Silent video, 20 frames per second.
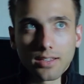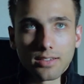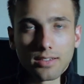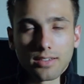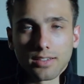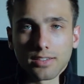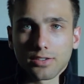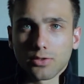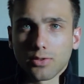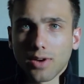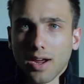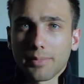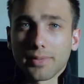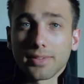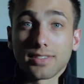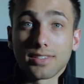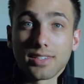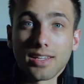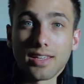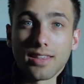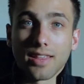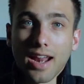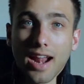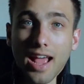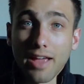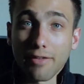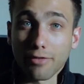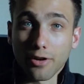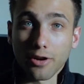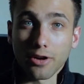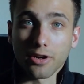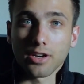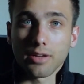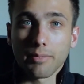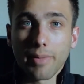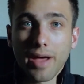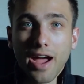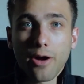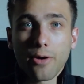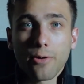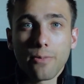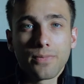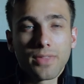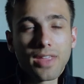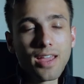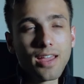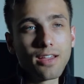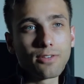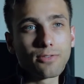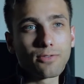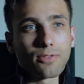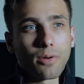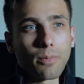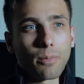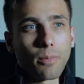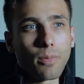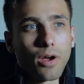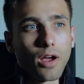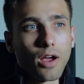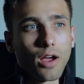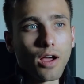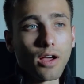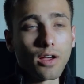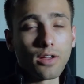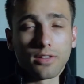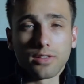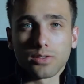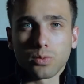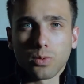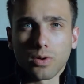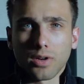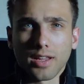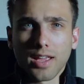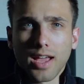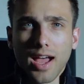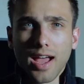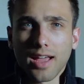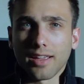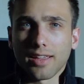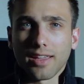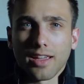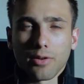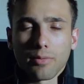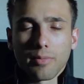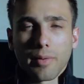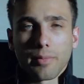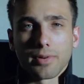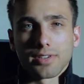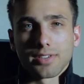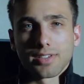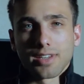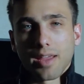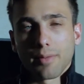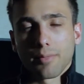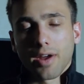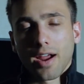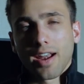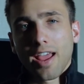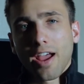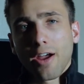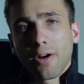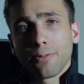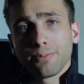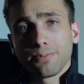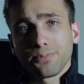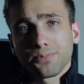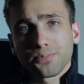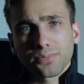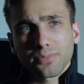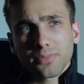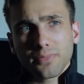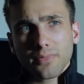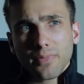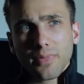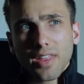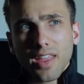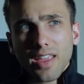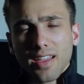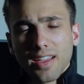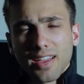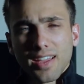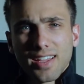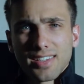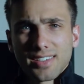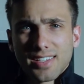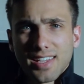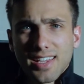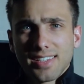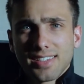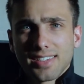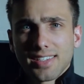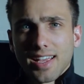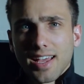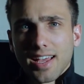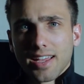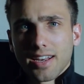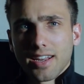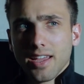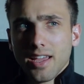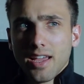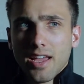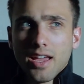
discrepancy that I've heard about from this one guy, I can't remember his name right now, is he said